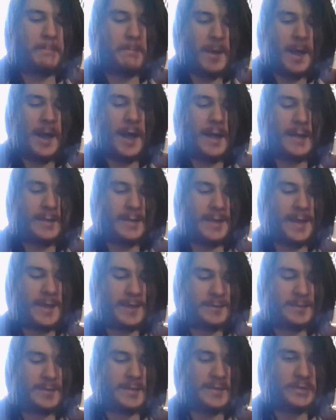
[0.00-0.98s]
buy
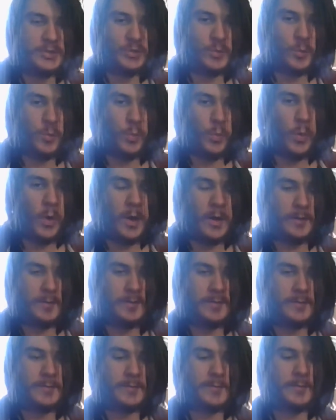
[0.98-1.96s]
at least
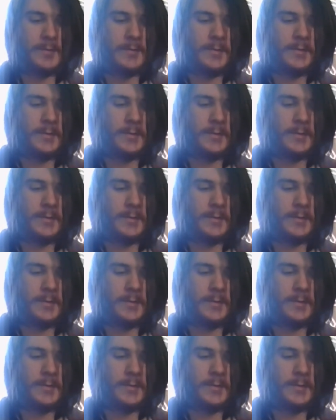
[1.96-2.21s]
one of